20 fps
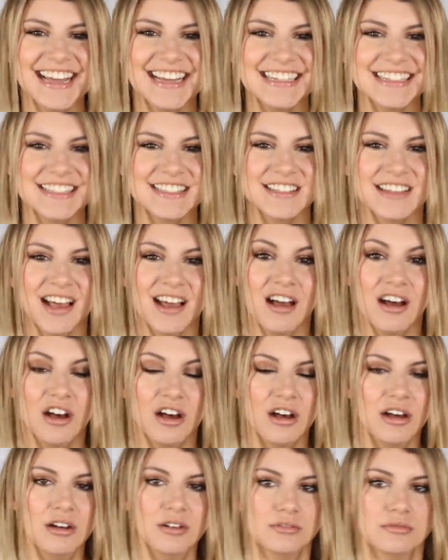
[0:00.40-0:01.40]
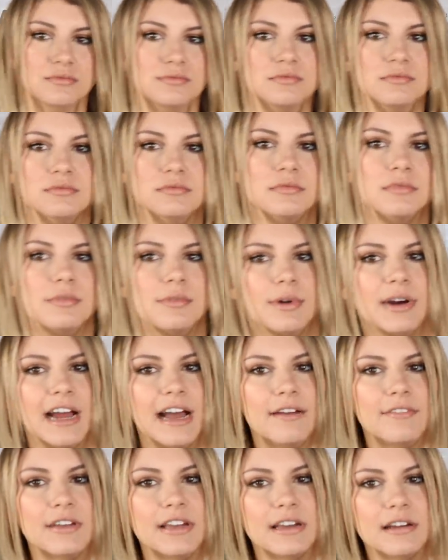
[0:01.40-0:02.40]
is, oh, we're
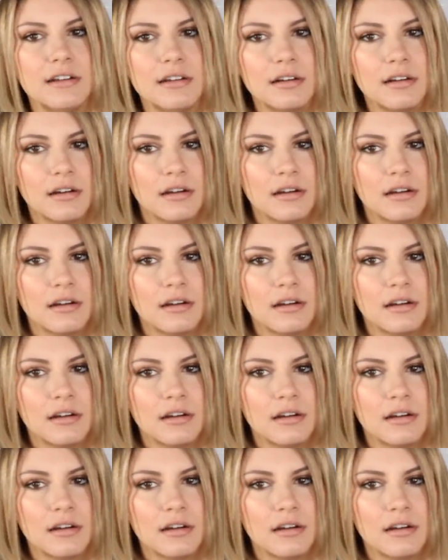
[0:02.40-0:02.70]
having